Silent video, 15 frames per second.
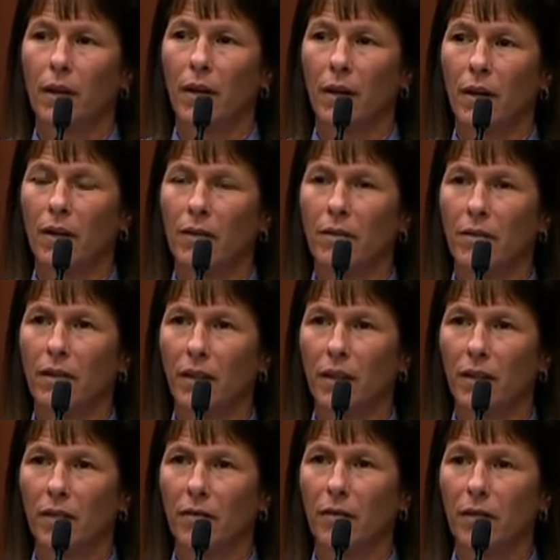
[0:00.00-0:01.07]
Uh,
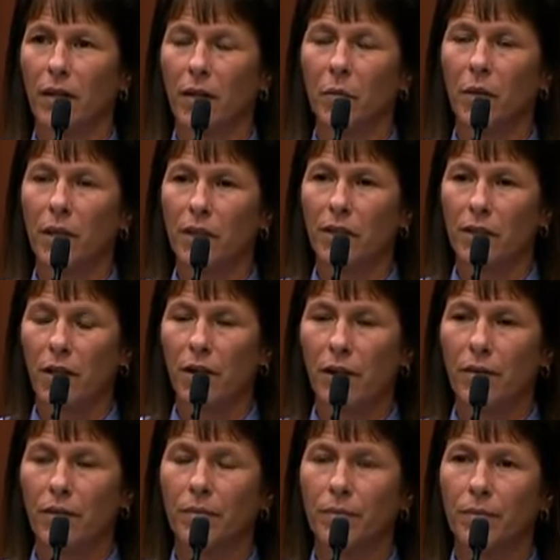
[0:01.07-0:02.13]
sitting in a police car.